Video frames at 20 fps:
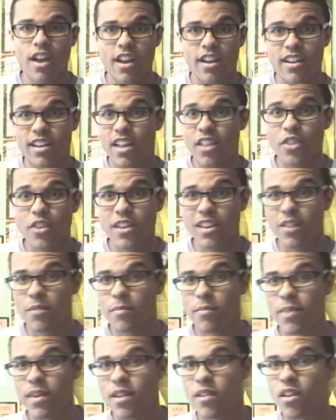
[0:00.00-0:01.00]
and I think
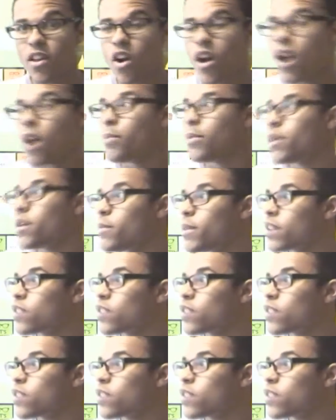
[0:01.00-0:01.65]
it'd be a lot happier,